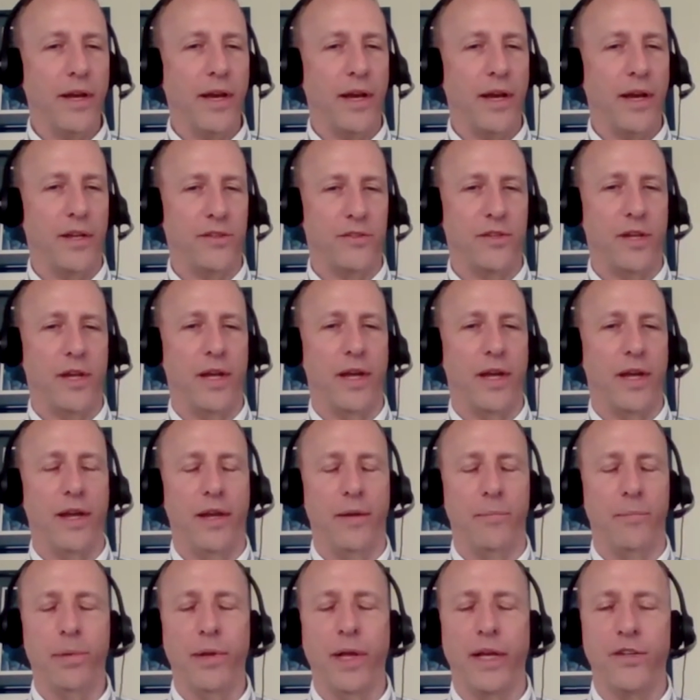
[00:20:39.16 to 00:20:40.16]
as
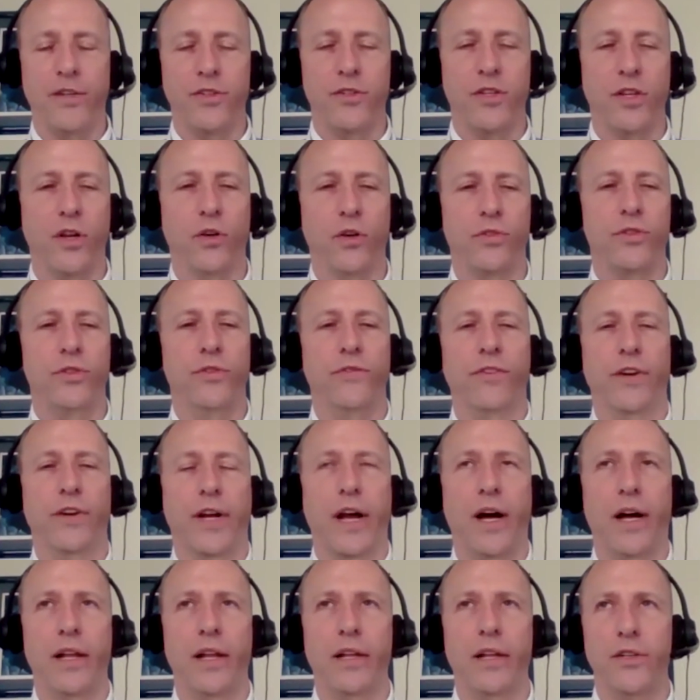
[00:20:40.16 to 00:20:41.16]
a place to go to for
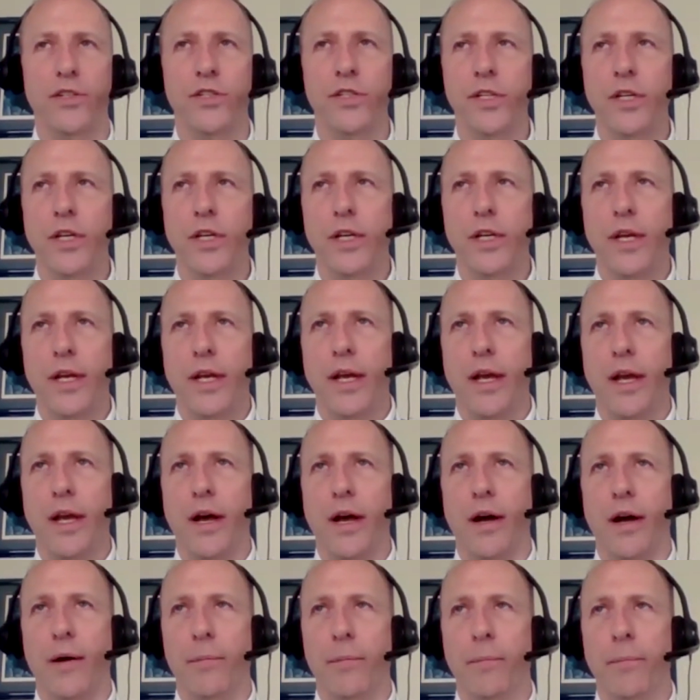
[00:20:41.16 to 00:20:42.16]
college.
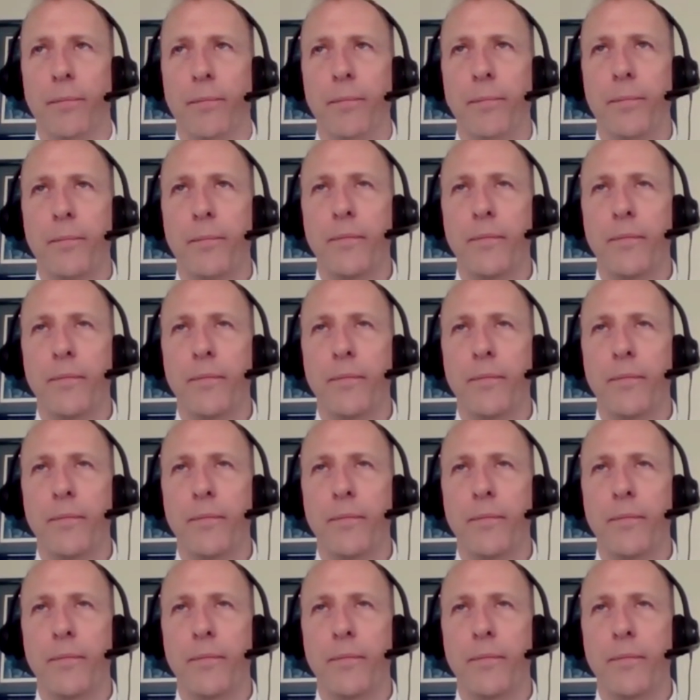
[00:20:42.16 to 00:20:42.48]
Um,